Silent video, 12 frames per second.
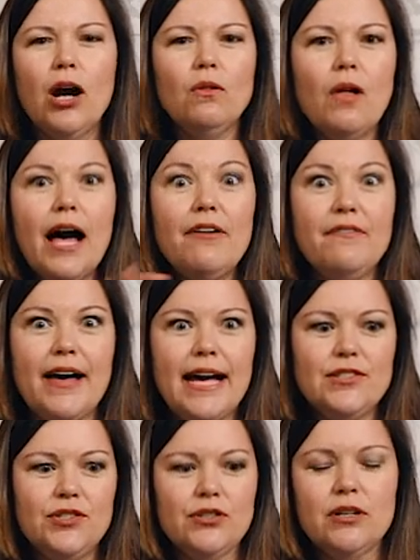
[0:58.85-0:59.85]
a lot
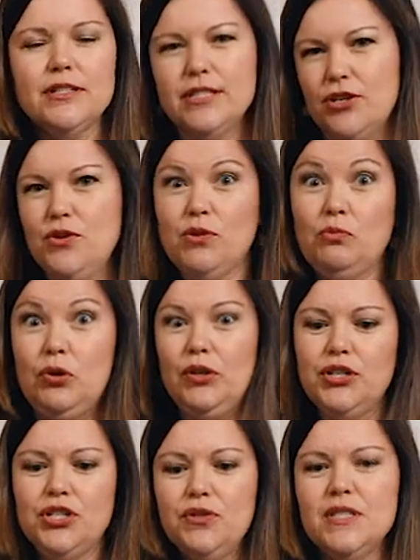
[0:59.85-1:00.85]
faster so you can
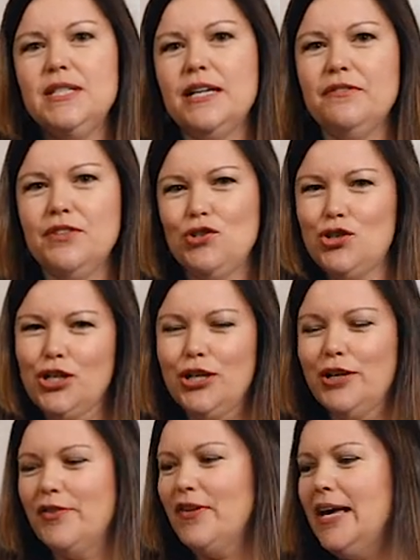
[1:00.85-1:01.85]
really do the stuff and
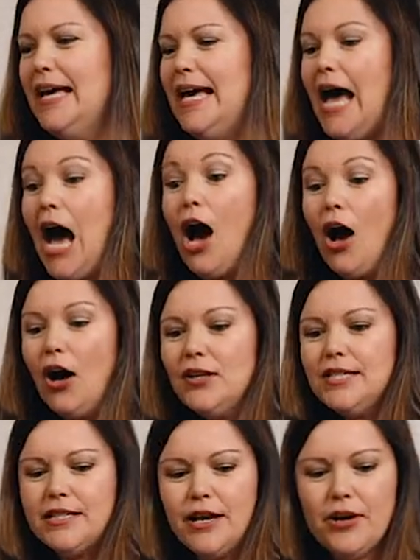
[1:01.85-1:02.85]
shove. I
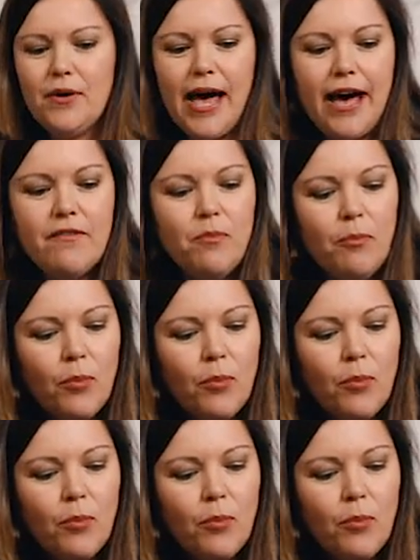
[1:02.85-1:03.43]
also have